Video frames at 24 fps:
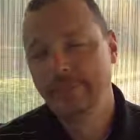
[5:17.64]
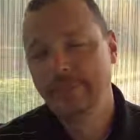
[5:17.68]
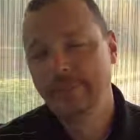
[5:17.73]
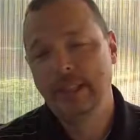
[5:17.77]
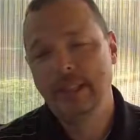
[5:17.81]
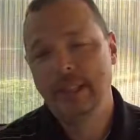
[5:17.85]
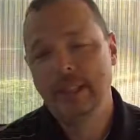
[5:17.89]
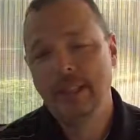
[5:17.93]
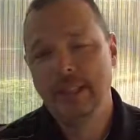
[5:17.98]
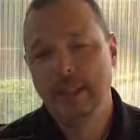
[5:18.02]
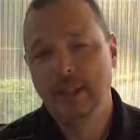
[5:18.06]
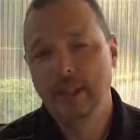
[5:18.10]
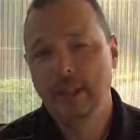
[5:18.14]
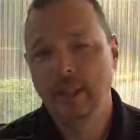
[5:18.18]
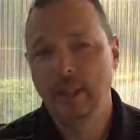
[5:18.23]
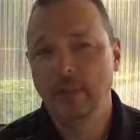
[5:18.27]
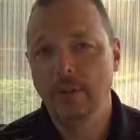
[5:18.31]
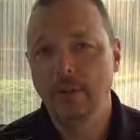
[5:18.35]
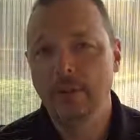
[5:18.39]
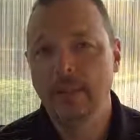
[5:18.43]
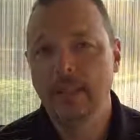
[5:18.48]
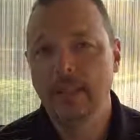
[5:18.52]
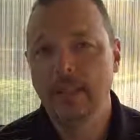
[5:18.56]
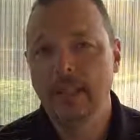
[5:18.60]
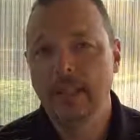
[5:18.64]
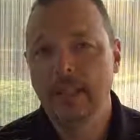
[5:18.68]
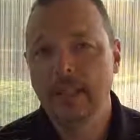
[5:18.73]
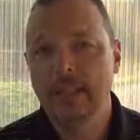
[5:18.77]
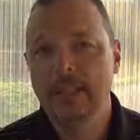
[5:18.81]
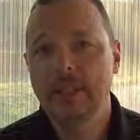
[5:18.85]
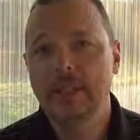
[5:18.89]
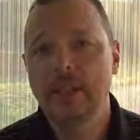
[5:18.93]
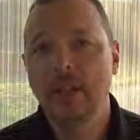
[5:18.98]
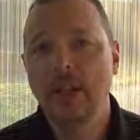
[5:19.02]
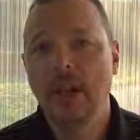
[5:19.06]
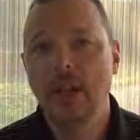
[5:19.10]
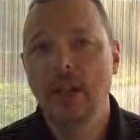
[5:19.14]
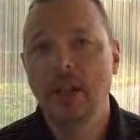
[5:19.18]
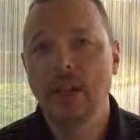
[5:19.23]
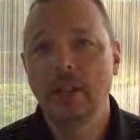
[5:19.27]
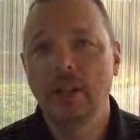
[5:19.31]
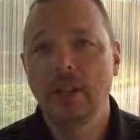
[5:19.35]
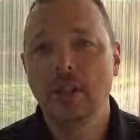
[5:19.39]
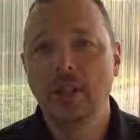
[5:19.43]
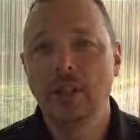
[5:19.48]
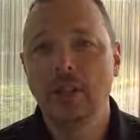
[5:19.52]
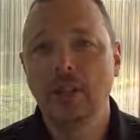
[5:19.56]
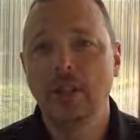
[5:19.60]
but you know, it, it's not
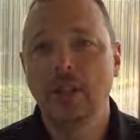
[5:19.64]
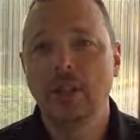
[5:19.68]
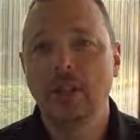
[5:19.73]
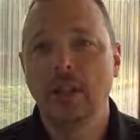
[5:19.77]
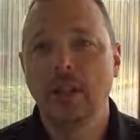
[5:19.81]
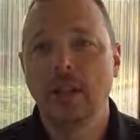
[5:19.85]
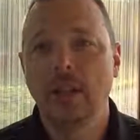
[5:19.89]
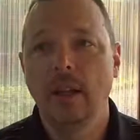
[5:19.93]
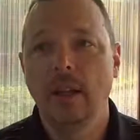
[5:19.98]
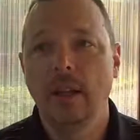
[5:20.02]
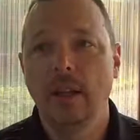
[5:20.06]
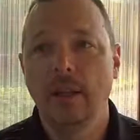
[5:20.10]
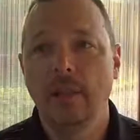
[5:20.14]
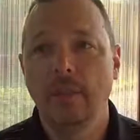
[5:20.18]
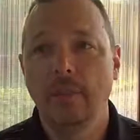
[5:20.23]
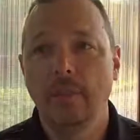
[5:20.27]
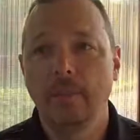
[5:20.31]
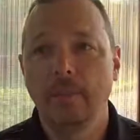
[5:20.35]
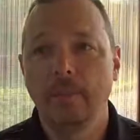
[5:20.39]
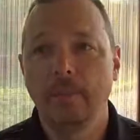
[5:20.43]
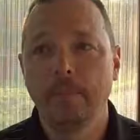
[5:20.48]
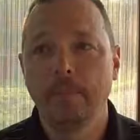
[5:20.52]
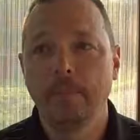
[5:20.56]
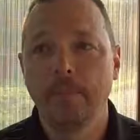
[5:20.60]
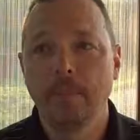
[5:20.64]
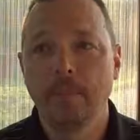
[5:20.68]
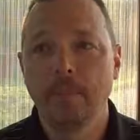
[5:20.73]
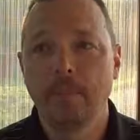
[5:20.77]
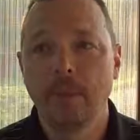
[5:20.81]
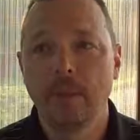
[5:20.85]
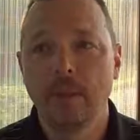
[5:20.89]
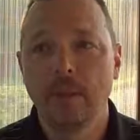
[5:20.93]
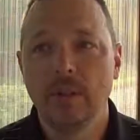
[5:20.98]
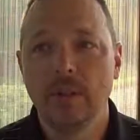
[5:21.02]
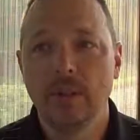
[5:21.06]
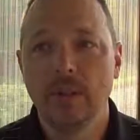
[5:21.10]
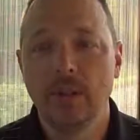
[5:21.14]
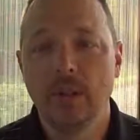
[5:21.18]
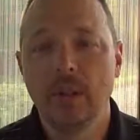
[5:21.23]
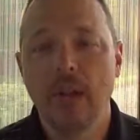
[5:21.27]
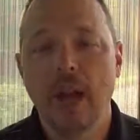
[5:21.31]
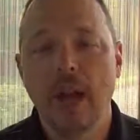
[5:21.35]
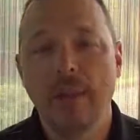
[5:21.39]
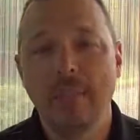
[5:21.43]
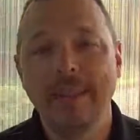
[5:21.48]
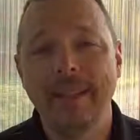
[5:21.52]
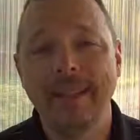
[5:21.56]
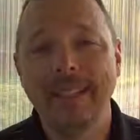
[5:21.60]
um, should
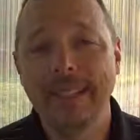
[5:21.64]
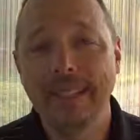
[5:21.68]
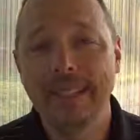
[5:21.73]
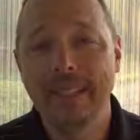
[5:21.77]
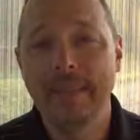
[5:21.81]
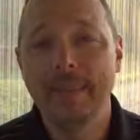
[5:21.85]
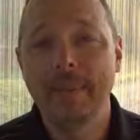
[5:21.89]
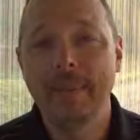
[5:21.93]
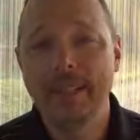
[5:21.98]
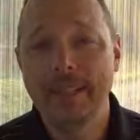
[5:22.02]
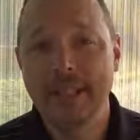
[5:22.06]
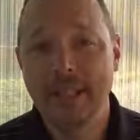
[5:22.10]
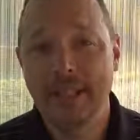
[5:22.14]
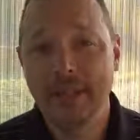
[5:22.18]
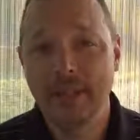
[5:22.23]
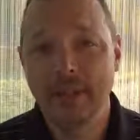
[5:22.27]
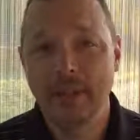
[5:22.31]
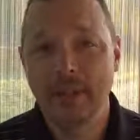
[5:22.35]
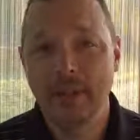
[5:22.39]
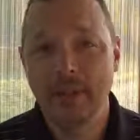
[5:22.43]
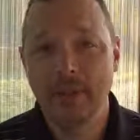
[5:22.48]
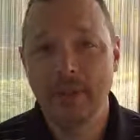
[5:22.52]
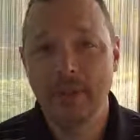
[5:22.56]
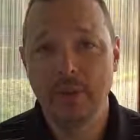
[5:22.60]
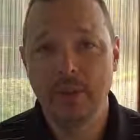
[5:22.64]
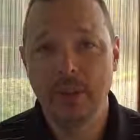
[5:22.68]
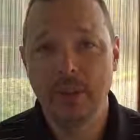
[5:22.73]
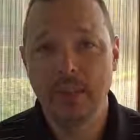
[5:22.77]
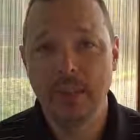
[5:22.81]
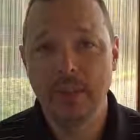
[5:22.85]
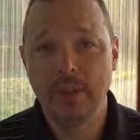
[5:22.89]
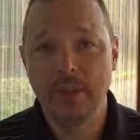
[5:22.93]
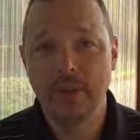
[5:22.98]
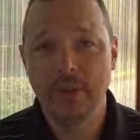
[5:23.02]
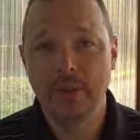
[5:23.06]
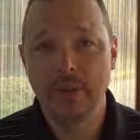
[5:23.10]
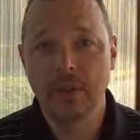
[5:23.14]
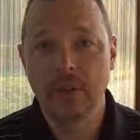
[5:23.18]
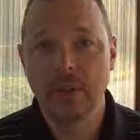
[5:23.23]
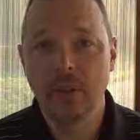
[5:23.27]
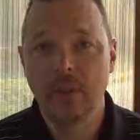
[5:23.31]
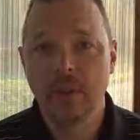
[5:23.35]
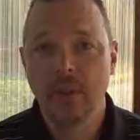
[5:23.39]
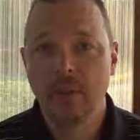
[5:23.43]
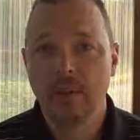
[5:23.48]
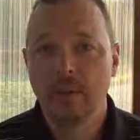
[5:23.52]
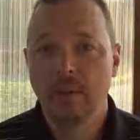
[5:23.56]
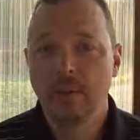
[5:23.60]
not be limited to those things.
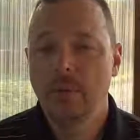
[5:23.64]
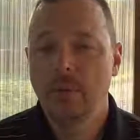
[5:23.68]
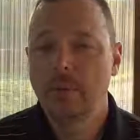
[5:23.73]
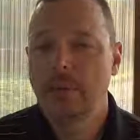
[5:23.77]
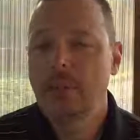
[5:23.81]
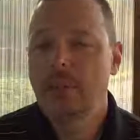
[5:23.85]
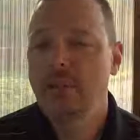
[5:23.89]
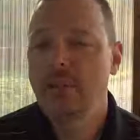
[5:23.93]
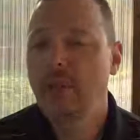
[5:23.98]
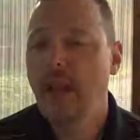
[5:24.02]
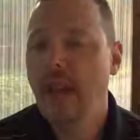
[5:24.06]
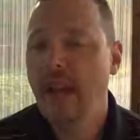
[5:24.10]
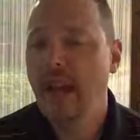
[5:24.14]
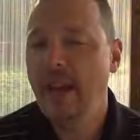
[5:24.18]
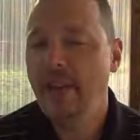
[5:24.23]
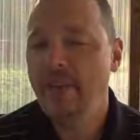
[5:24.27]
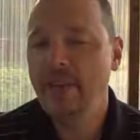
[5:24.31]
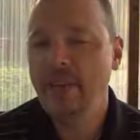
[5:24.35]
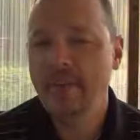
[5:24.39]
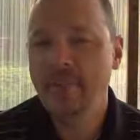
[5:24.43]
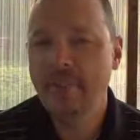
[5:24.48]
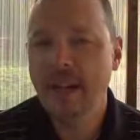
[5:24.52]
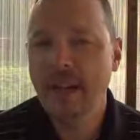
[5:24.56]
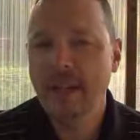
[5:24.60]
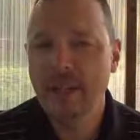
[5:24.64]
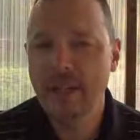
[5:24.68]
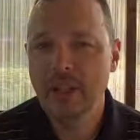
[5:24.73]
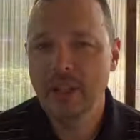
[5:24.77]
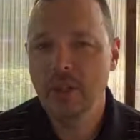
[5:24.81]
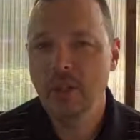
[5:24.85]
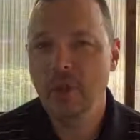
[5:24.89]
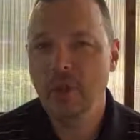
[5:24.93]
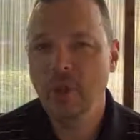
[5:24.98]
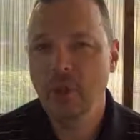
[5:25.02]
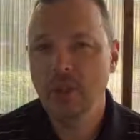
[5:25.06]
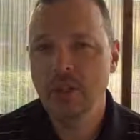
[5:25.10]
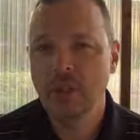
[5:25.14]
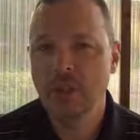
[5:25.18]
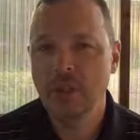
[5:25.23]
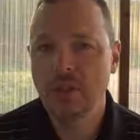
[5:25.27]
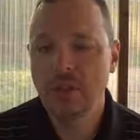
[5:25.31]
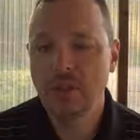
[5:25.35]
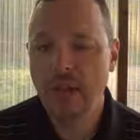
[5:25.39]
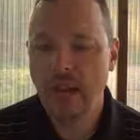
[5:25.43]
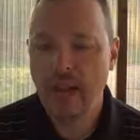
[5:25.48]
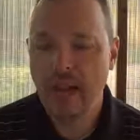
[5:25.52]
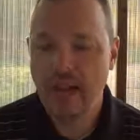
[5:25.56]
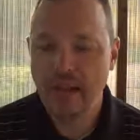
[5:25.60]
But when you have to make a choice
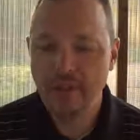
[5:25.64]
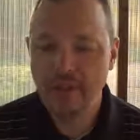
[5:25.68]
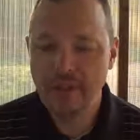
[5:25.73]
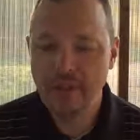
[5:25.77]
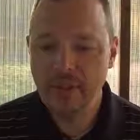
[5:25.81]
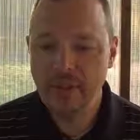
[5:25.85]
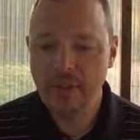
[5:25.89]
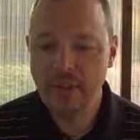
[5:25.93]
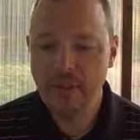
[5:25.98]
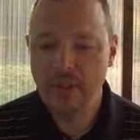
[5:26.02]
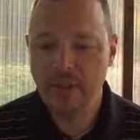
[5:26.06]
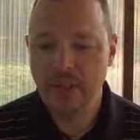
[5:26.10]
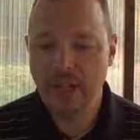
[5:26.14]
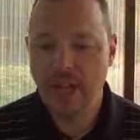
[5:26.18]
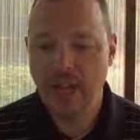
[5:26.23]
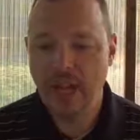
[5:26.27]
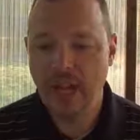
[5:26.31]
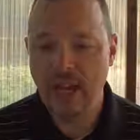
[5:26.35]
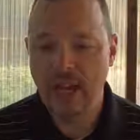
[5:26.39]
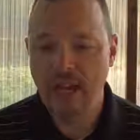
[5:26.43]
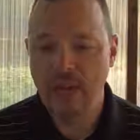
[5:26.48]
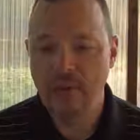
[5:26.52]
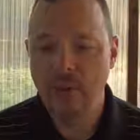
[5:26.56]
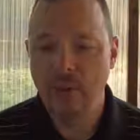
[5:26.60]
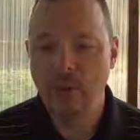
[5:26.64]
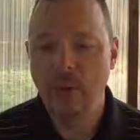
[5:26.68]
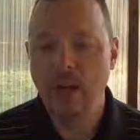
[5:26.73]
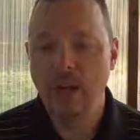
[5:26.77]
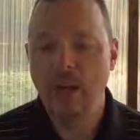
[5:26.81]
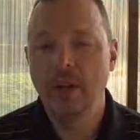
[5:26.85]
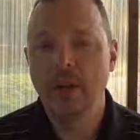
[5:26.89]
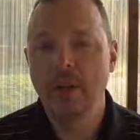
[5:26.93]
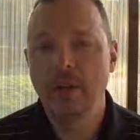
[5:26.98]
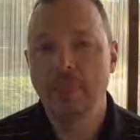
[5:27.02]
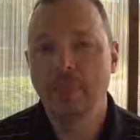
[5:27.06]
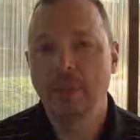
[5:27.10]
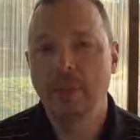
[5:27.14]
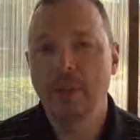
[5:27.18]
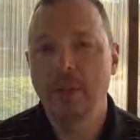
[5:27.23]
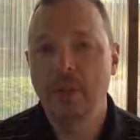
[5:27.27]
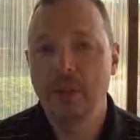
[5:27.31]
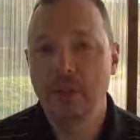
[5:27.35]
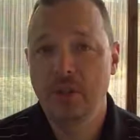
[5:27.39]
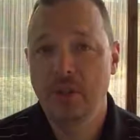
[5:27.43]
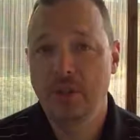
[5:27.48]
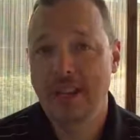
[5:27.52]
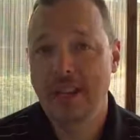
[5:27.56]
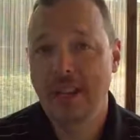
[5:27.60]
and you have to decide where to
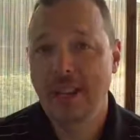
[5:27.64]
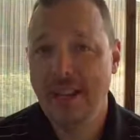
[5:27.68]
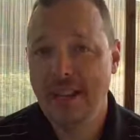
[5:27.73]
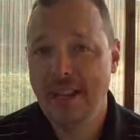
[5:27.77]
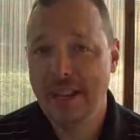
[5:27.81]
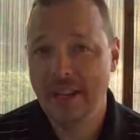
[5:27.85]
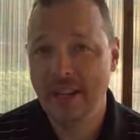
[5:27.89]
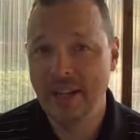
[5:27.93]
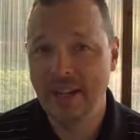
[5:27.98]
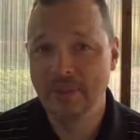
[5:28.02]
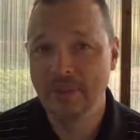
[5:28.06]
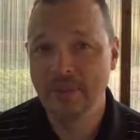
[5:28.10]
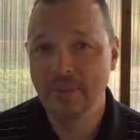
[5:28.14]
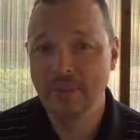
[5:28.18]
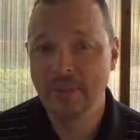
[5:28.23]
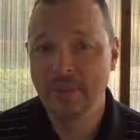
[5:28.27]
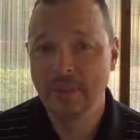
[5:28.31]
put your time,